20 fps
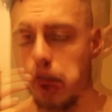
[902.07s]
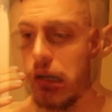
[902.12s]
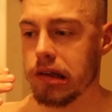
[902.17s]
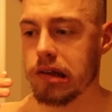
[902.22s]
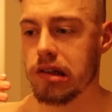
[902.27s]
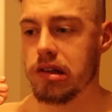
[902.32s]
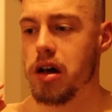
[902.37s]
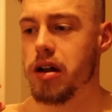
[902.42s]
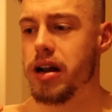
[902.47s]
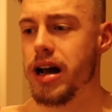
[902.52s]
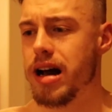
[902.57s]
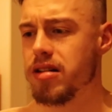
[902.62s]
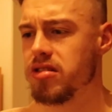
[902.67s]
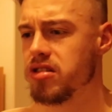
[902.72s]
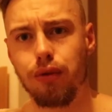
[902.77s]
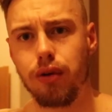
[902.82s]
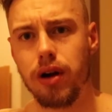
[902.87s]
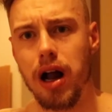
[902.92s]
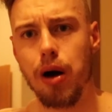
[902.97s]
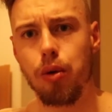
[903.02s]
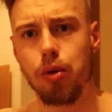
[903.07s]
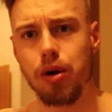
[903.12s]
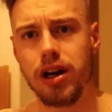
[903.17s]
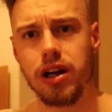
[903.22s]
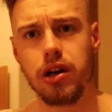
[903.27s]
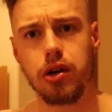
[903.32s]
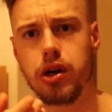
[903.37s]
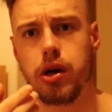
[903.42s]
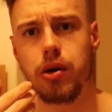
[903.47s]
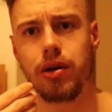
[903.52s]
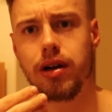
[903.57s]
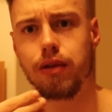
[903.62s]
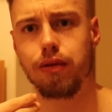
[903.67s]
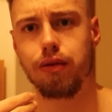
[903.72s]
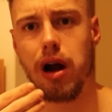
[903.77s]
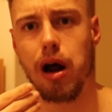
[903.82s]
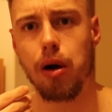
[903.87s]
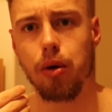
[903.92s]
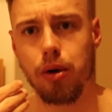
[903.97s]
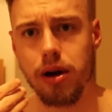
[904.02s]
It's not as floury. You know that
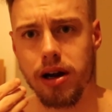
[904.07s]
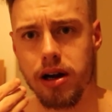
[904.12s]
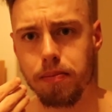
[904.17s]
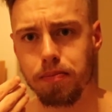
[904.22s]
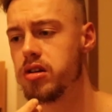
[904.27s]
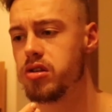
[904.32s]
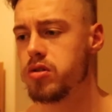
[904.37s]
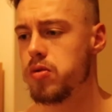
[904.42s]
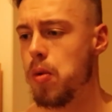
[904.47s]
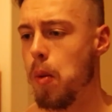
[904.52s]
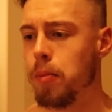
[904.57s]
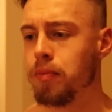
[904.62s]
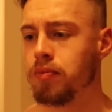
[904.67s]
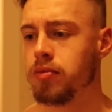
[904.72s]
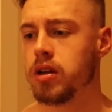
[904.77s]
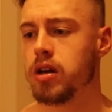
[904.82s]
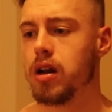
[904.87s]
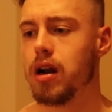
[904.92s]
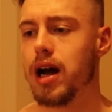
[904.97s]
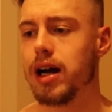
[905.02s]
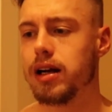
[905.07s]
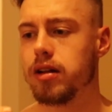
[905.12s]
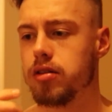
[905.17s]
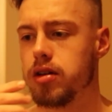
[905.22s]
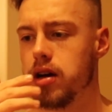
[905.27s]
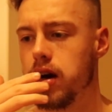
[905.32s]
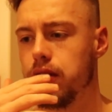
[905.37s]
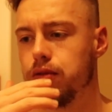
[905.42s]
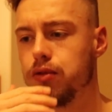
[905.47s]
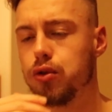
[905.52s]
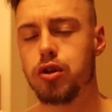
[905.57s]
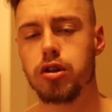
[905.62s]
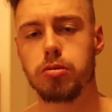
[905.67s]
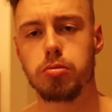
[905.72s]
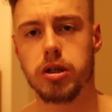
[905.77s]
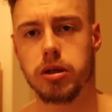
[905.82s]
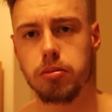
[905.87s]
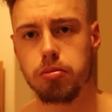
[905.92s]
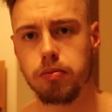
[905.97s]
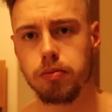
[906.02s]
floury taste like the Food
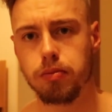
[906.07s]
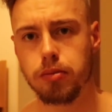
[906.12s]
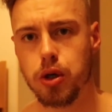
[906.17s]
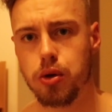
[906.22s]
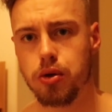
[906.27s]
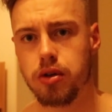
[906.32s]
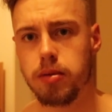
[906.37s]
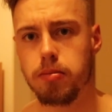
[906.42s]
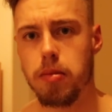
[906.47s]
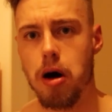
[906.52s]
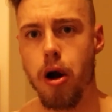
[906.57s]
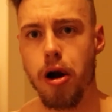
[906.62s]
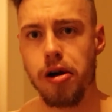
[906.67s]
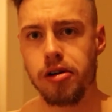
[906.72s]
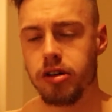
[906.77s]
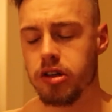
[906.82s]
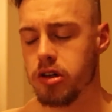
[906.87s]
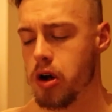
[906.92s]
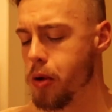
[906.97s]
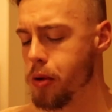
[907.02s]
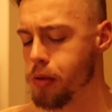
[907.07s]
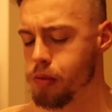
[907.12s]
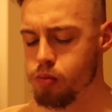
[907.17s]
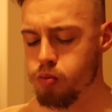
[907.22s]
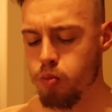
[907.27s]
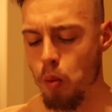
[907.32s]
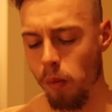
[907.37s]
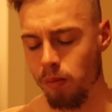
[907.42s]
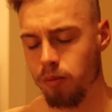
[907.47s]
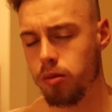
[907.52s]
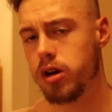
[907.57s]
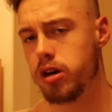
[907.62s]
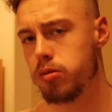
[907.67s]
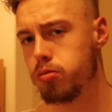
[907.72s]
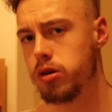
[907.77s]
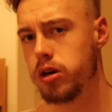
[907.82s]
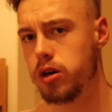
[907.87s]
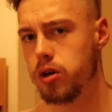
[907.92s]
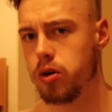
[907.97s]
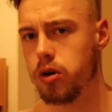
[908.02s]
Spring Protein Bar, so it's
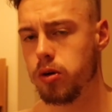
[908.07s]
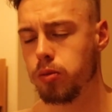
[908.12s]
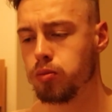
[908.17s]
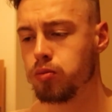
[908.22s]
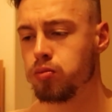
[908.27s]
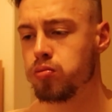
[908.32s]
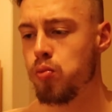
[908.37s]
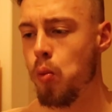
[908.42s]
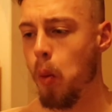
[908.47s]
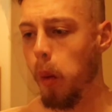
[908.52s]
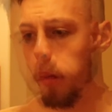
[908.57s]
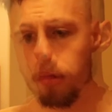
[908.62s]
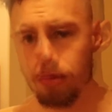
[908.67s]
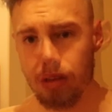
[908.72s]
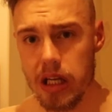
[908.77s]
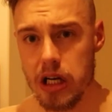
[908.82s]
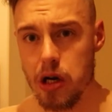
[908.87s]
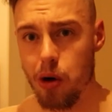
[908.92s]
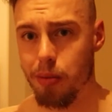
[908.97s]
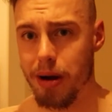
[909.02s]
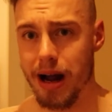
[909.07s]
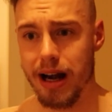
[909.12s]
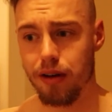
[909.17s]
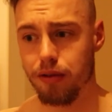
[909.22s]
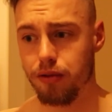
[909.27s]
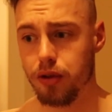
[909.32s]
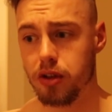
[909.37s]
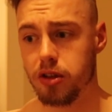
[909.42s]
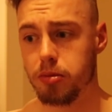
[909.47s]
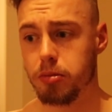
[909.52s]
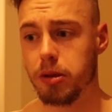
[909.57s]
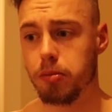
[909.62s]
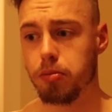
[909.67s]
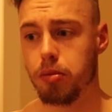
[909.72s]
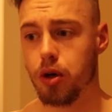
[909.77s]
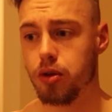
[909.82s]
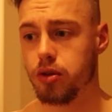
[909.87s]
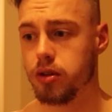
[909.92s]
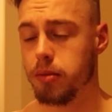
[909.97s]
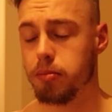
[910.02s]
pretty good. Oh man, the Food Spring
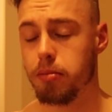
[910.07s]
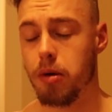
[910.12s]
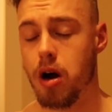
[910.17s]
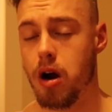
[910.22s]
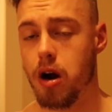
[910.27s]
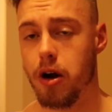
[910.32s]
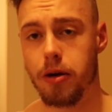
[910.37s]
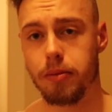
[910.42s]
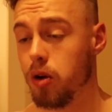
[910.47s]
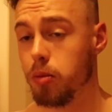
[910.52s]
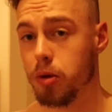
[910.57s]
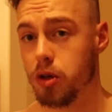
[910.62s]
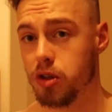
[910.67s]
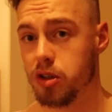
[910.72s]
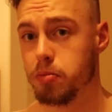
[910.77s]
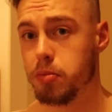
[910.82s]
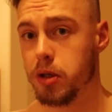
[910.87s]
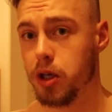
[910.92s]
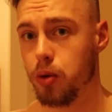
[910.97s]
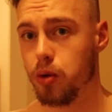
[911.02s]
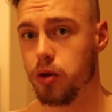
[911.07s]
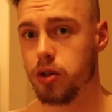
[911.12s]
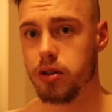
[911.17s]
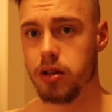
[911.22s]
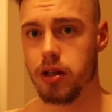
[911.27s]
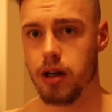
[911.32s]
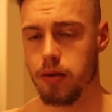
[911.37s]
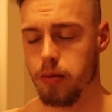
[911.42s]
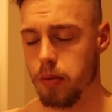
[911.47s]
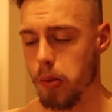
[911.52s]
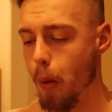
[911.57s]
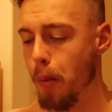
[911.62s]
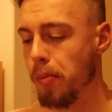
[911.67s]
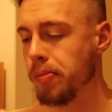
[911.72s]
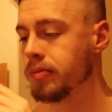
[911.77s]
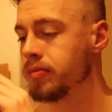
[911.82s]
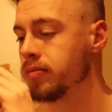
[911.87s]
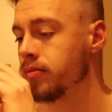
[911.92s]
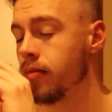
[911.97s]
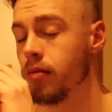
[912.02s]
Protein Bar almost puked.
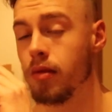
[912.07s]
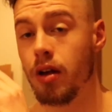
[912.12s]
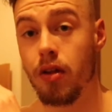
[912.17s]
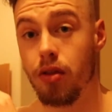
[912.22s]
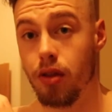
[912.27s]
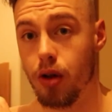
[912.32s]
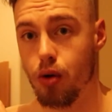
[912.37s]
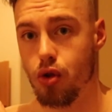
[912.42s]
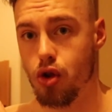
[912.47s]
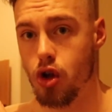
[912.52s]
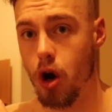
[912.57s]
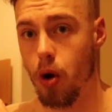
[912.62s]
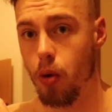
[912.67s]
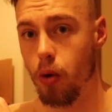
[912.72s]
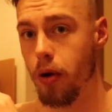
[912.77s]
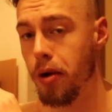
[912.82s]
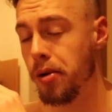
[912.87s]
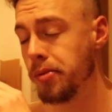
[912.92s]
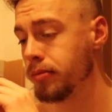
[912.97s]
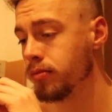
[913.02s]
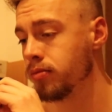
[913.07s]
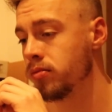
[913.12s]
No joke.